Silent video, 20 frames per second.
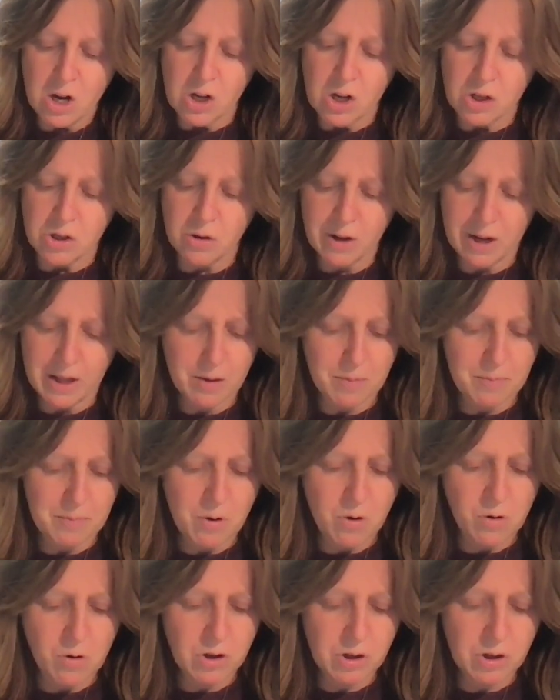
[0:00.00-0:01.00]
So in the
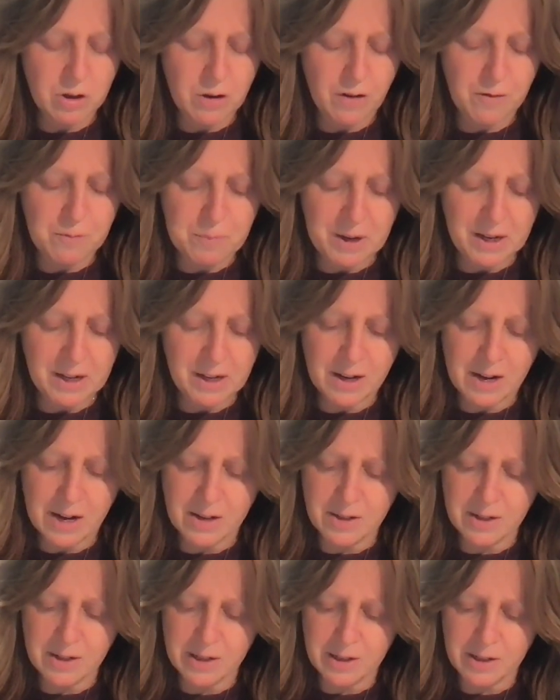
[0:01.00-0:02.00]
portion of
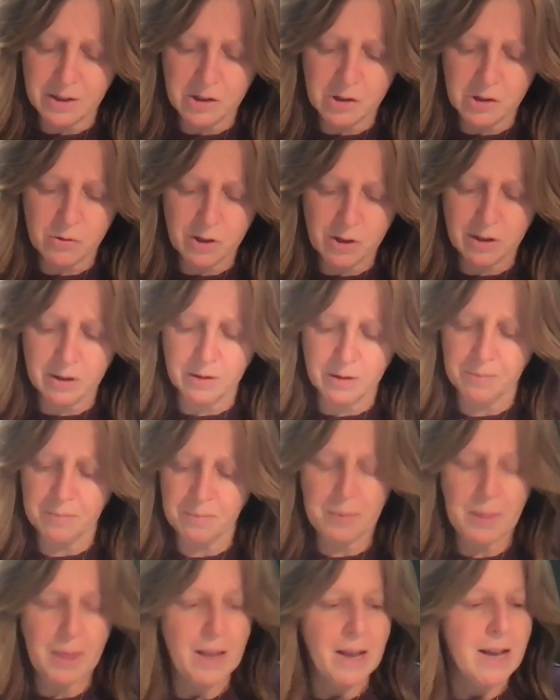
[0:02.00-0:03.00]
Pinchas, it is
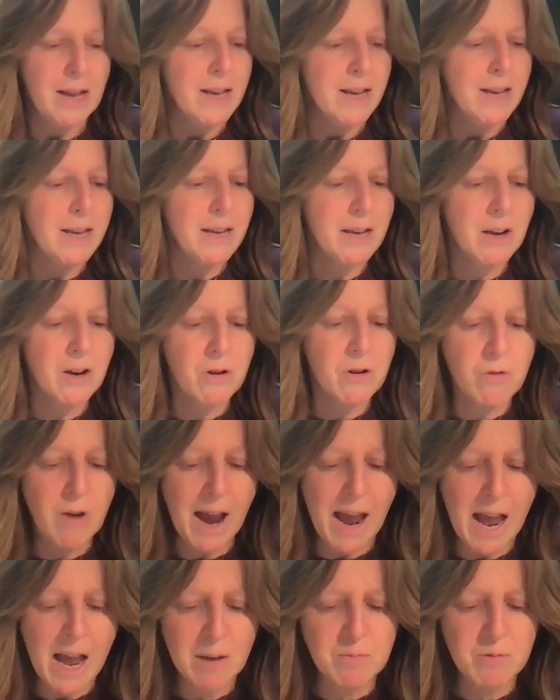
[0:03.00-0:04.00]
written, he
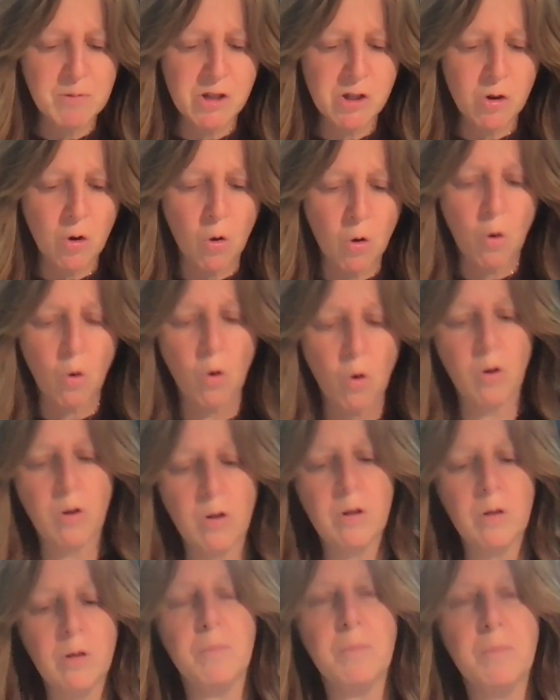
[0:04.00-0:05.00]
grasps
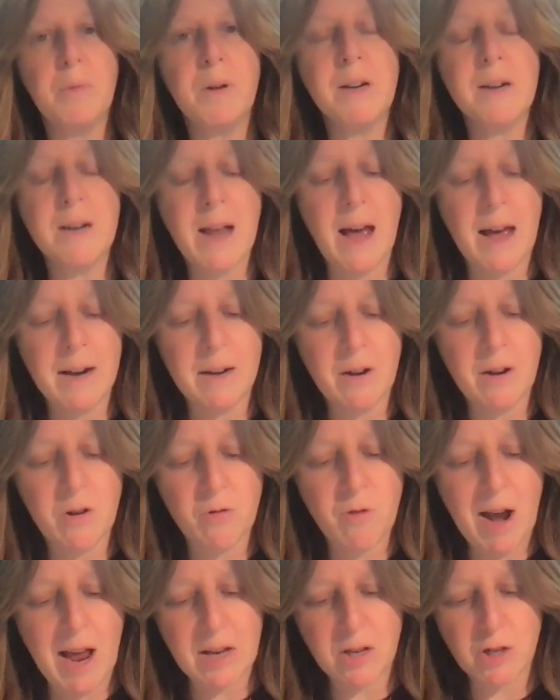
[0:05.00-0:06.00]
all, but none
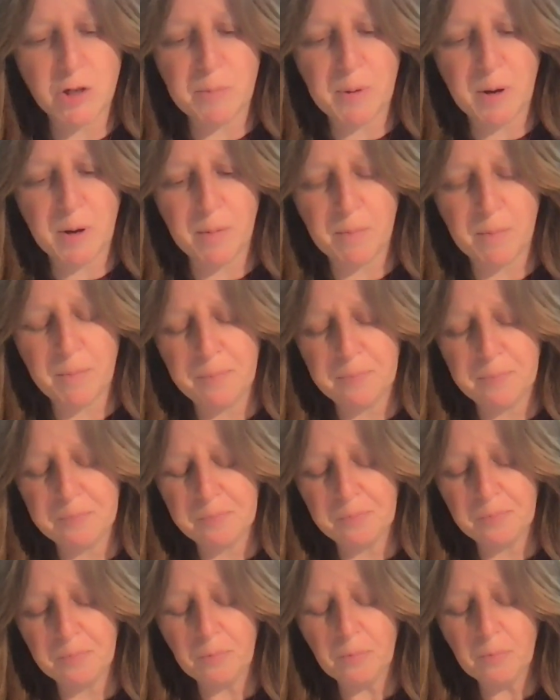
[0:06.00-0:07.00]
grasp him.
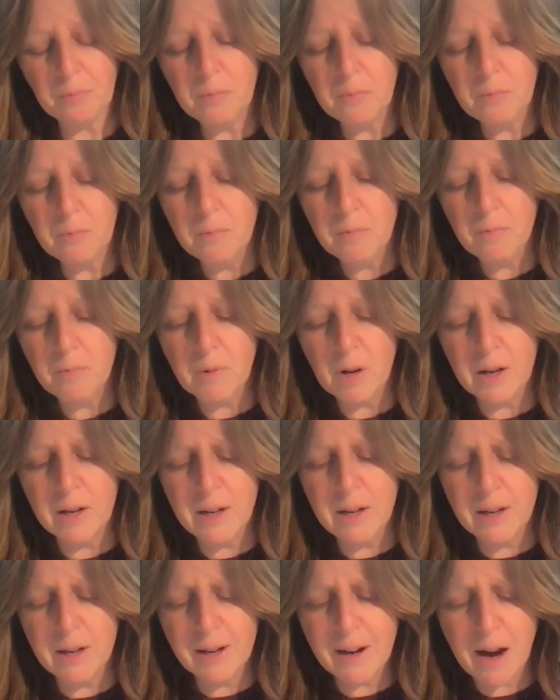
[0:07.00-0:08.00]

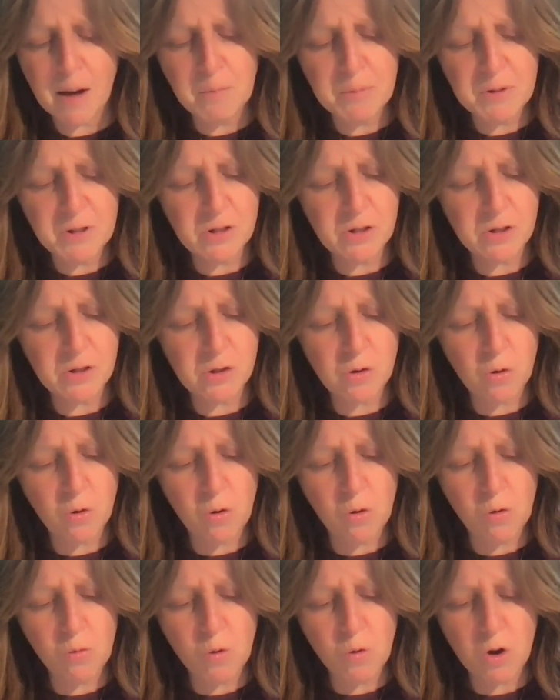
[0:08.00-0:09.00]
He encompasses
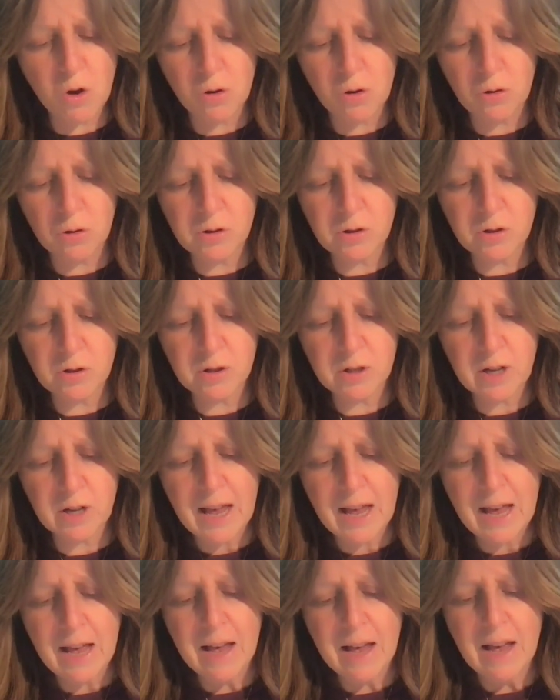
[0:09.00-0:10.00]
all worlds,
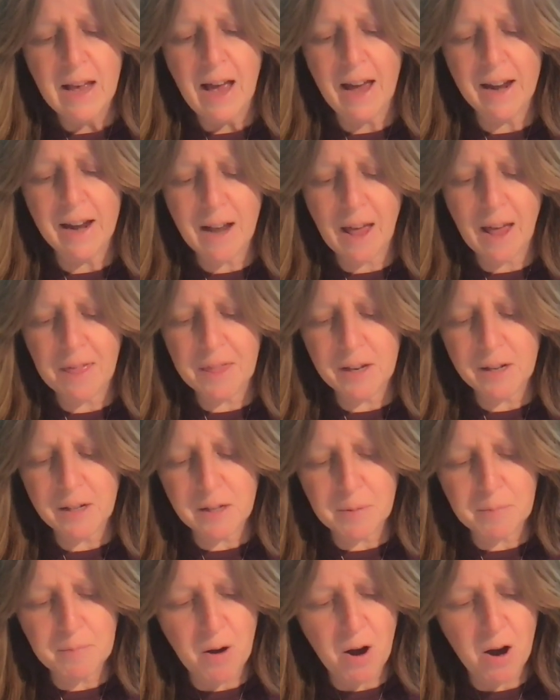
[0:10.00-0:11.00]
and nothing
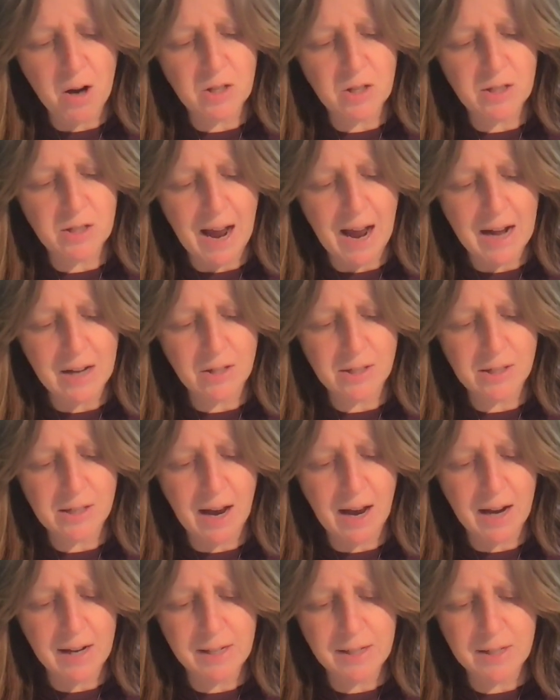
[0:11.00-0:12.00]
departs
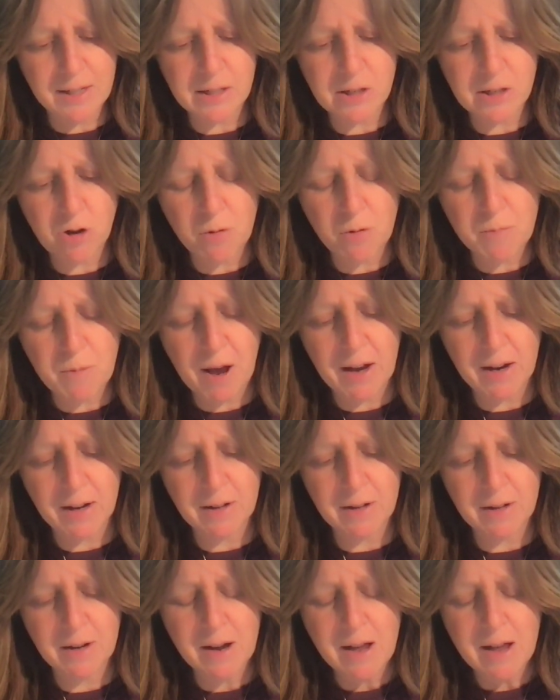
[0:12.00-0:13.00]
outside his
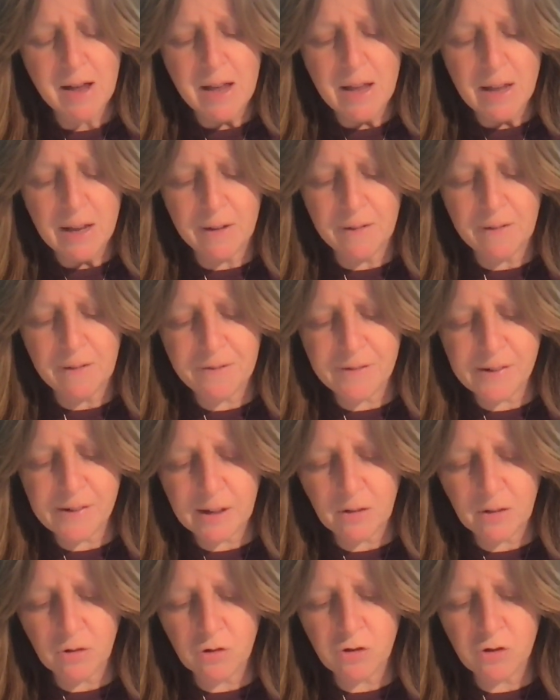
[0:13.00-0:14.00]
domain. He
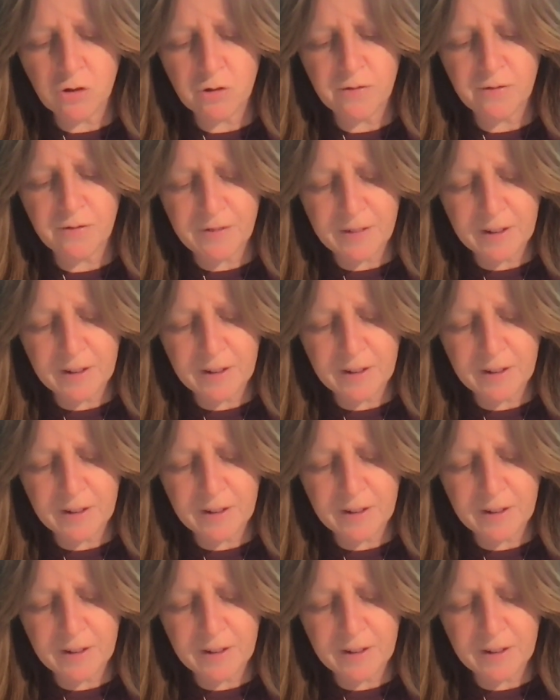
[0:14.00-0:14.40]
fills